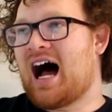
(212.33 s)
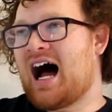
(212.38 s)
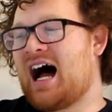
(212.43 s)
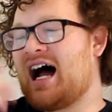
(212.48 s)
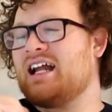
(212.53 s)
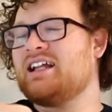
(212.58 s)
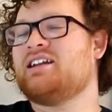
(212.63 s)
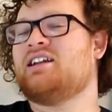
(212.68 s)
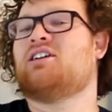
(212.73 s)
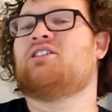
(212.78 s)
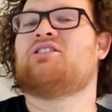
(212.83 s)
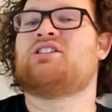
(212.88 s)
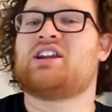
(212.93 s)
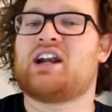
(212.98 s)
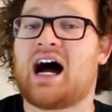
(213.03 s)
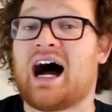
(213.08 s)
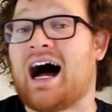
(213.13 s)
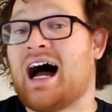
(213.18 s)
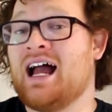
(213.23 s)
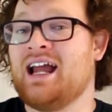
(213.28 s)
I know
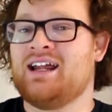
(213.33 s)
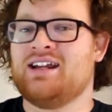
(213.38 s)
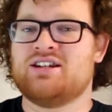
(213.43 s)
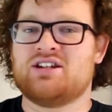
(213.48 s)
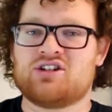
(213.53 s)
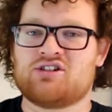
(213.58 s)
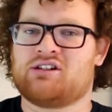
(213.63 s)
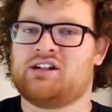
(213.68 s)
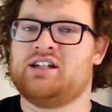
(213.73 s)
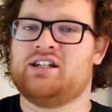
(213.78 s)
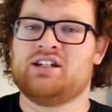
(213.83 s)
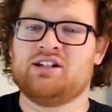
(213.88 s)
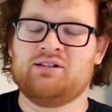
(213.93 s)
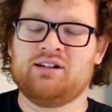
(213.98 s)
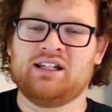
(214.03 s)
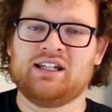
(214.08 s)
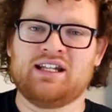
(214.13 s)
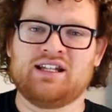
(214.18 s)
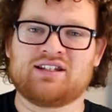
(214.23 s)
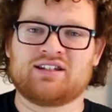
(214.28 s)
that I enjoy
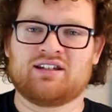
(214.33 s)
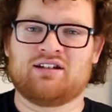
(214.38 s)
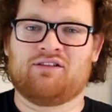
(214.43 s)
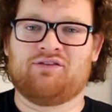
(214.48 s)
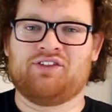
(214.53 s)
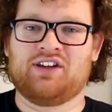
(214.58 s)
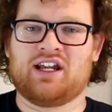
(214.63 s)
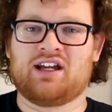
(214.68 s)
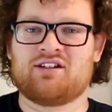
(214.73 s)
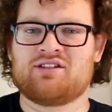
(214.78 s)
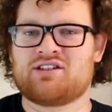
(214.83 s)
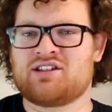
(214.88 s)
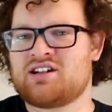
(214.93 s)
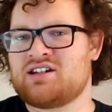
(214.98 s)
doing these little videos.